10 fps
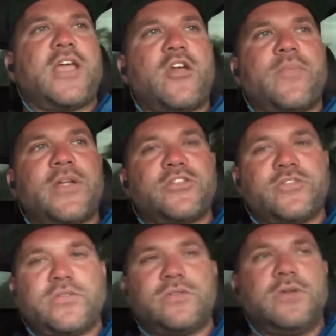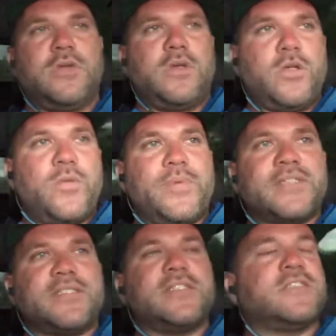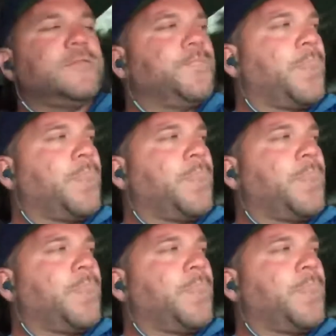care about your business.